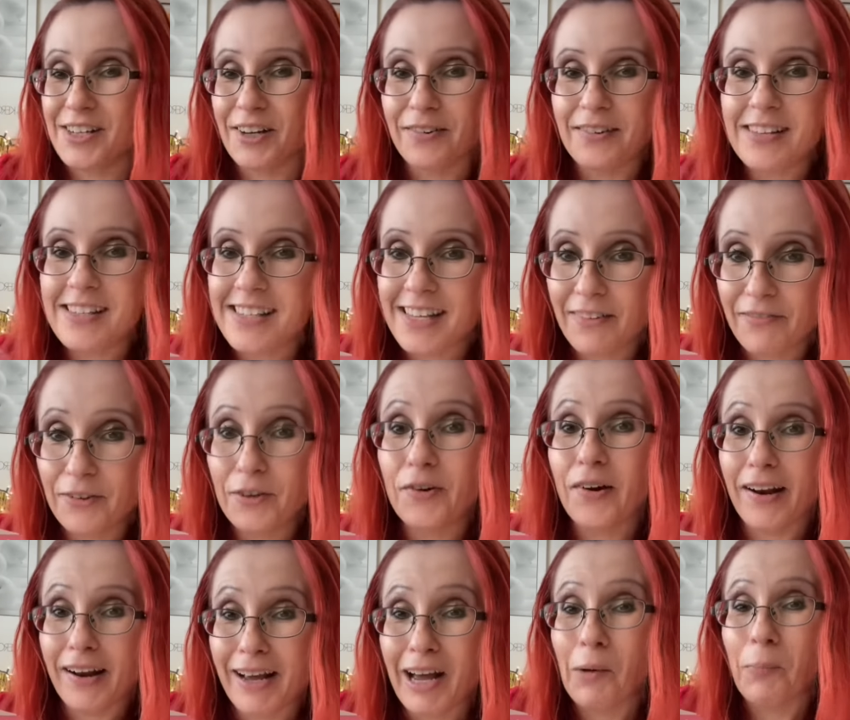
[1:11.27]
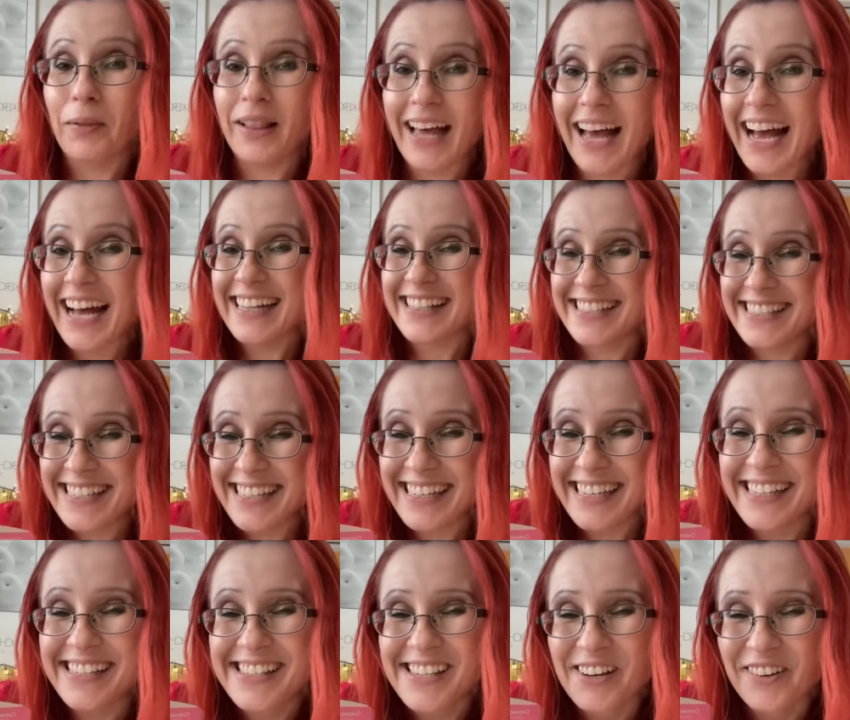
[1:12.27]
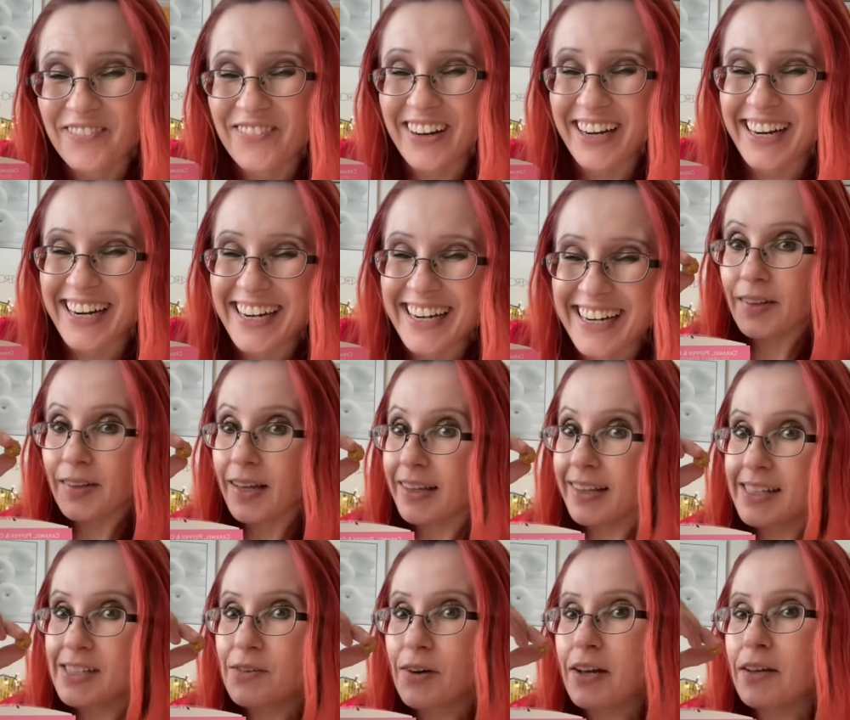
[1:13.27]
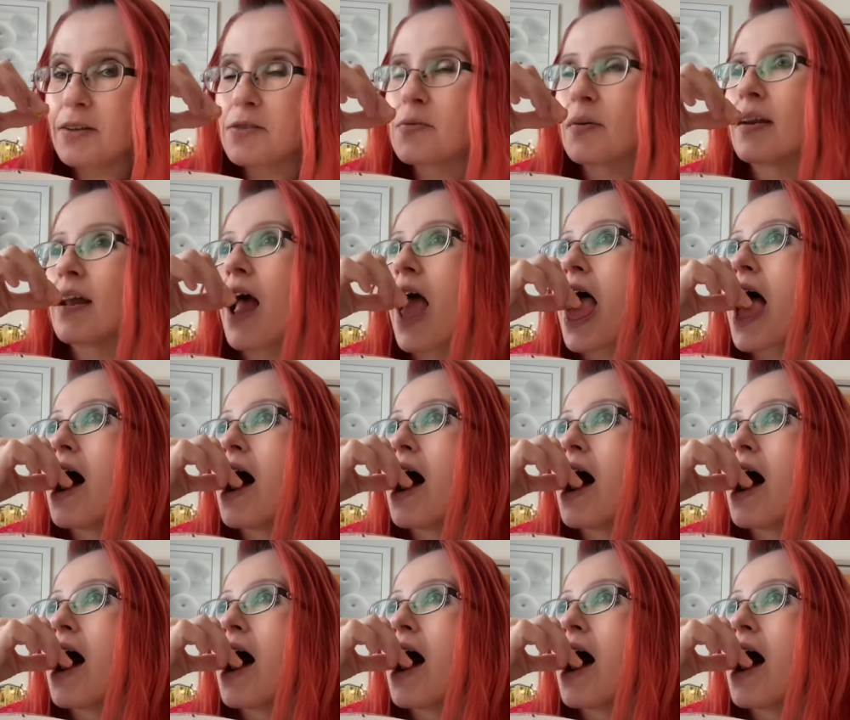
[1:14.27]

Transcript: Joe and Seph, you got a couple of hats to eat so far. Let's try this one.